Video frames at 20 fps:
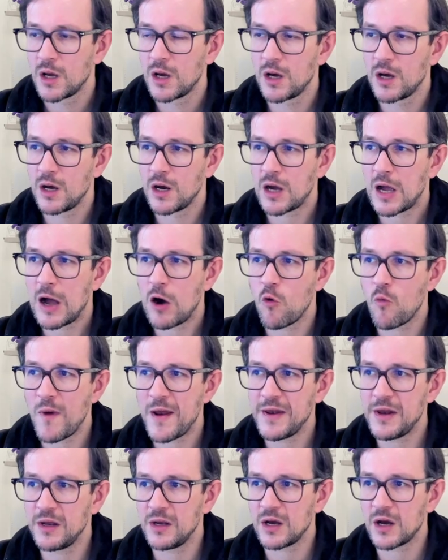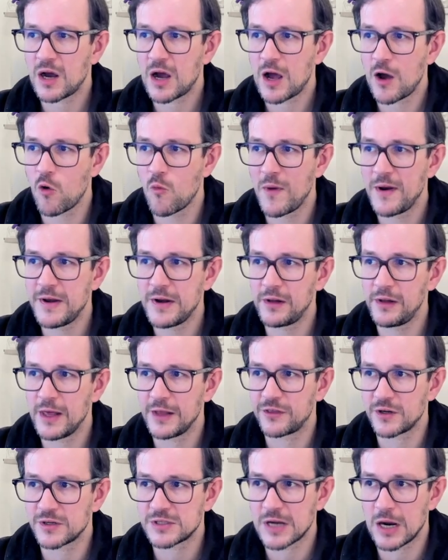How many
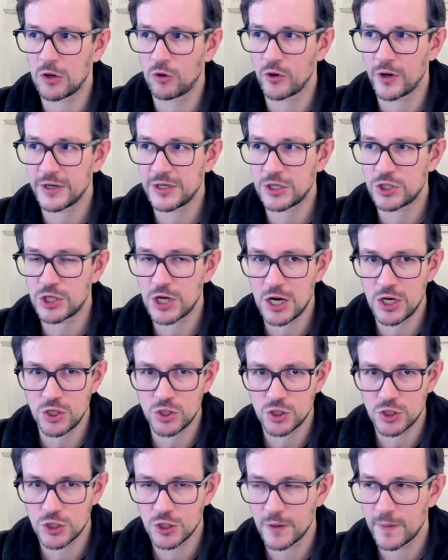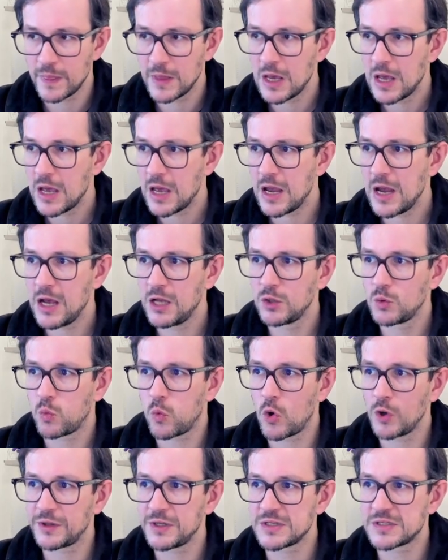letters I already change, and
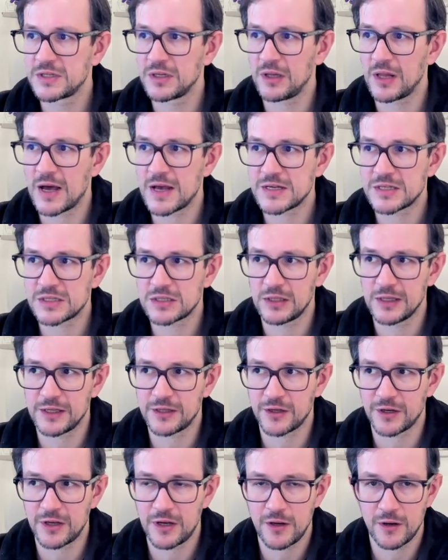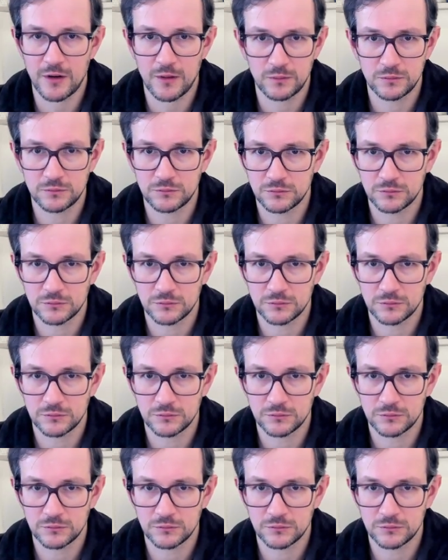what is the last letter here.